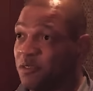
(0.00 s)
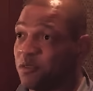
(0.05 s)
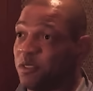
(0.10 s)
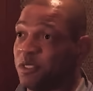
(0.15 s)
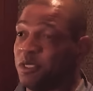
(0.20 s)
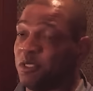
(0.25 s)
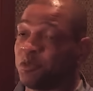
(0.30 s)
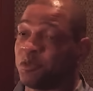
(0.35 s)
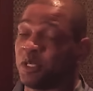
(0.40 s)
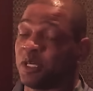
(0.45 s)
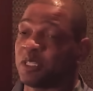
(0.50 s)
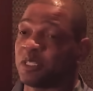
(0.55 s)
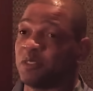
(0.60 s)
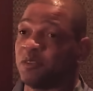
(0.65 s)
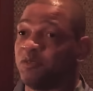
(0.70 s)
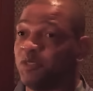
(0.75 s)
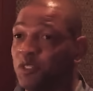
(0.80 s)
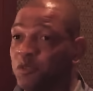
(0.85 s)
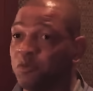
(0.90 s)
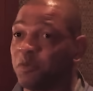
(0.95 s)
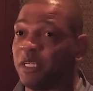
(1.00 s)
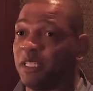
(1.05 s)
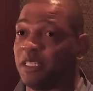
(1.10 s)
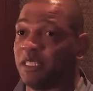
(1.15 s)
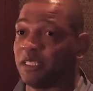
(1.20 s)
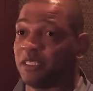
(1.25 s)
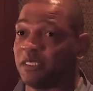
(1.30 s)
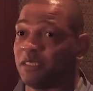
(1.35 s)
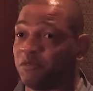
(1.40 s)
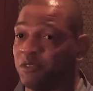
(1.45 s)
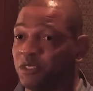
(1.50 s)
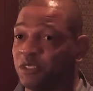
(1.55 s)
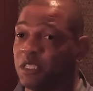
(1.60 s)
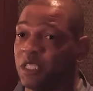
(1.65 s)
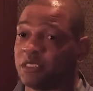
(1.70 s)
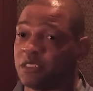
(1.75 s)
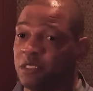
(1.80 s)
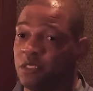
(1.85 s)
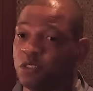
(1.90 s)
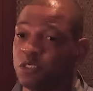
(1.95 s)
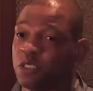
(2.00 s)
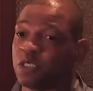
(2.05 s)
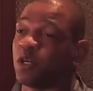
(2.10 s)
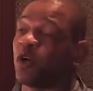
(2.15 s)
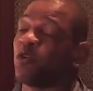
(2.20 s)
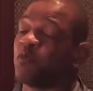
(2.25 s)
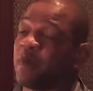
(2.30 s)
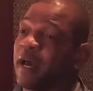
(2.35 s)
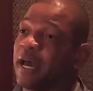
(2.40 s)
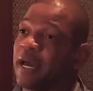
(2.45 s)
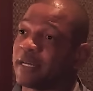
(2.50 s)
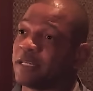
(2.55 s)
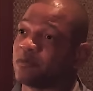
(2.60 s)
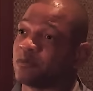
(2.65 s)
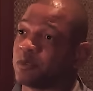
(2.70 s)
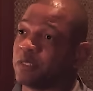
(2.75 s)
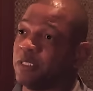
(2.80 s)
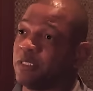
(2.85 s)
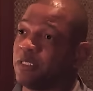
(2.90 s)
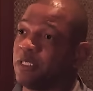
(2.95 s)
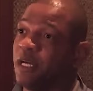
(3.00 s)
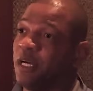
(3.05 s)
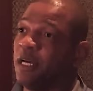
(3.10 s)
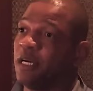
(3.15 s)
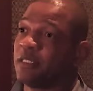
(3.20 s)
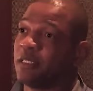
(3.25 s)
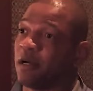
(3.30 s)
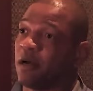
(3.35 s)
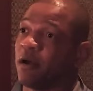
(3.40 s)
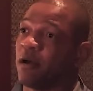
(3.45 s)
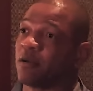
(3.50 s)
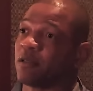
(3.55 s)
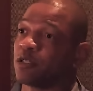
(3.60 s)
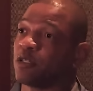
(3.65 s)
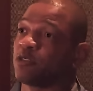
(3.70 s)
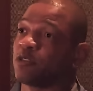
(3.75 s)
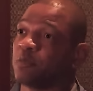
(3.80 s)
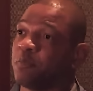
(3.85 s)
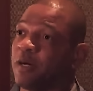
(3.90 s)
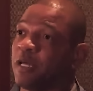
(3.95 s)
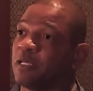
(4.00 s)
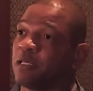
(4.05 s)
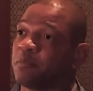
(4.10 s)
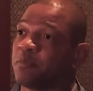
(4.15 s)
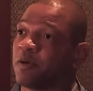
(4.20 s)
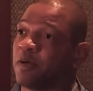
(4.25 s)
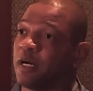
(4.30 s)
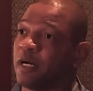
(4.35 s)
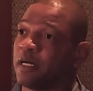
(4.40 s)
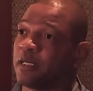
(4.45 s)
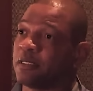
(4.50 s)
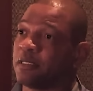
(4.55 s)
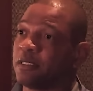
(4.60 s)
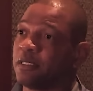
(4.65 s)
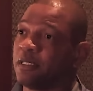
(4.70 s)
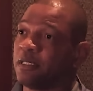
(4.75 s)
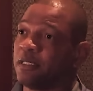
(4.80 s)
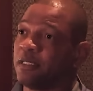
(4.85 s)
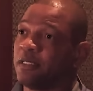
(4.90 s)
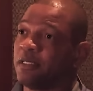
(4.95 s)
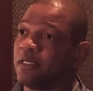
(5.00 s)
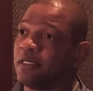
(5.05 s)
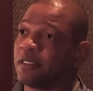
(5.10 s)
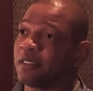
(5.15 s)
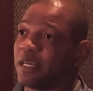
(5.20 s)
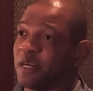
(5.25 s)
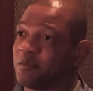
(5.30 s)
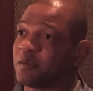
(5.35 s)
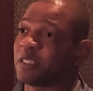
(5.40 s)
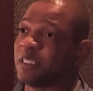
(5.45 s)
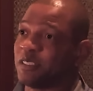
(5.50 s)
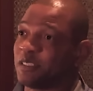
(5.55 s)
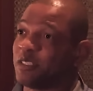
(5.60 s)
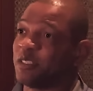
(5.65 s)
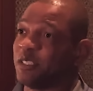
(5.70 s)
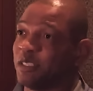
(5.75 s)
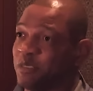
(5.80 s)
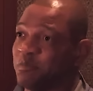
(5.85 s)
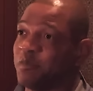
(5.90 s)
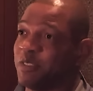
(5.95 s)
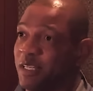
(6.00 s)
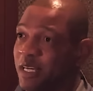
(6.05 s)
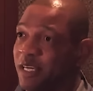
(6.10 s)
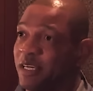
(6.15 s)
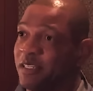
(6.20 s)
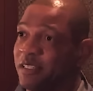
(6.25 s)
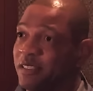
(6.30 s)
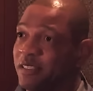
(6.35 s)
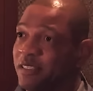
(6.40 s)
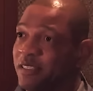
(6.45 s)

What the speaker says: When you think, if you read it, you should go back and read the articles about LeBron coming into the NBA,